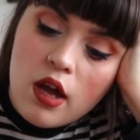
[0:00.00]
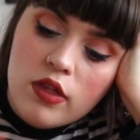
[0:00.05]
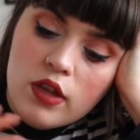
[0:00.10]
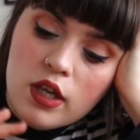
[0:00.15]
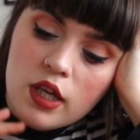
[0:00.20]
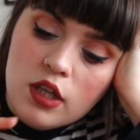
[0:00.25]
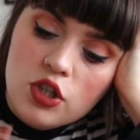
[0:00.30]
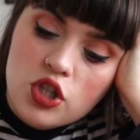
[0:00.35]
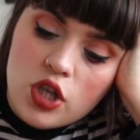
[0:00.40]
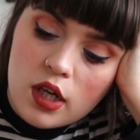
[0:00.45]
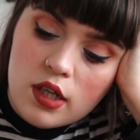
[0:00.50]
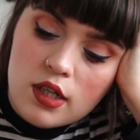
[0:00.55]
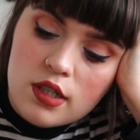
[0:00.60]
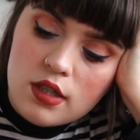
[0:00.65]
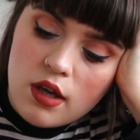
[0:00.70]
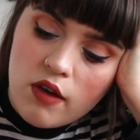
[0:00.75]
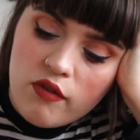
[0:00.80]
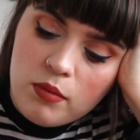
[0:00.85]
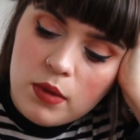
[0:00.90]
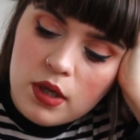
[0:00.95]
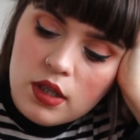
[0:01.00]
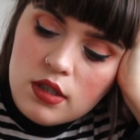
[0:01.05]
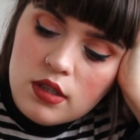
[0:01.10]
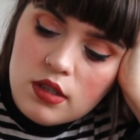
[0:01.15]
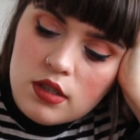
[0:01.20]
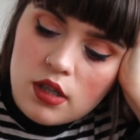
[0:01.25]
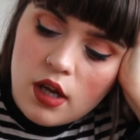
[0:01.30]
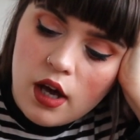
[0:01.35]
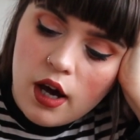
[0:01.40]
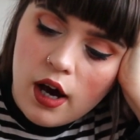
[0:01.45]
the Chinese
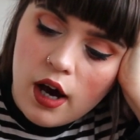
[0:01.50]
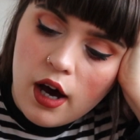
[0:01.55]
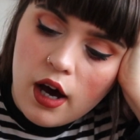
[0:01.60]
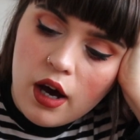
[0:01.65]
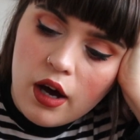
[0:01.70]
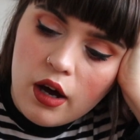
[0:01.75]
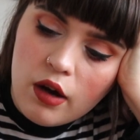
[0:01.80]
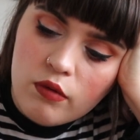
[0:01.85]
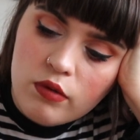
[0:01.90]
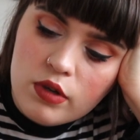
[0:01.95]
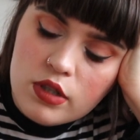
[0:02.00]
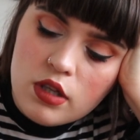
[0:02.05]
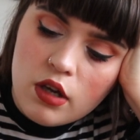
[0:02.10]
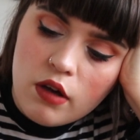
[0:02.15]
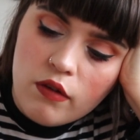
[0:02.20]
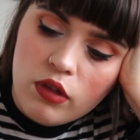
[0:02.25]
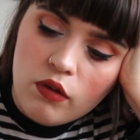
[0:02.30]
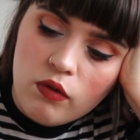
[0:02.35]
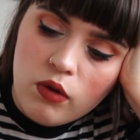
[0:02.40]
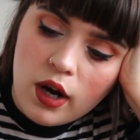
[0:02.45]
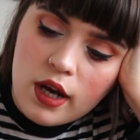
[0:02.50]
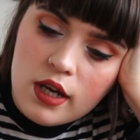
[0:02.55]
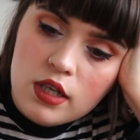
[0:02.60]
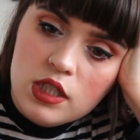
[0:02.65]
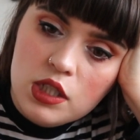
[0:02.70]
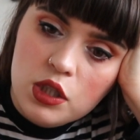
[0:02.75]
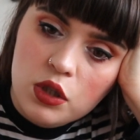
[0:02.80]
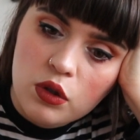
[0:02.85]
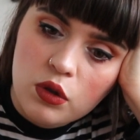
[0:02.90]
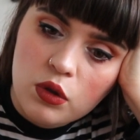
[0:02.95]
government reserve the right
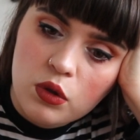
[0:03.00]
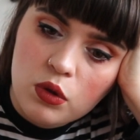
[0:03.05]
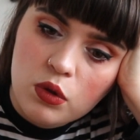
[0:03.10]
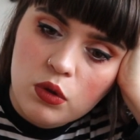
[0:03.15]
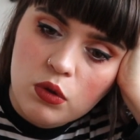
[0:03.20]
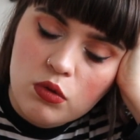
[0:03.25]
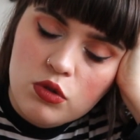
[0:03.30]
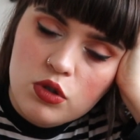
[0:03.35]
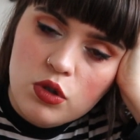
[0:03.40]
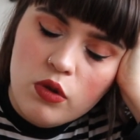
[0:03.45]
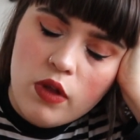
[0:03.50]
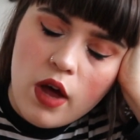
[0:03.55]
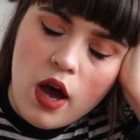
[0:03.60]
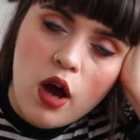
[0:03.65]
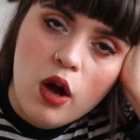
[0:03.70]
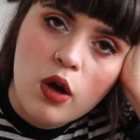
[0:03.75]
to do their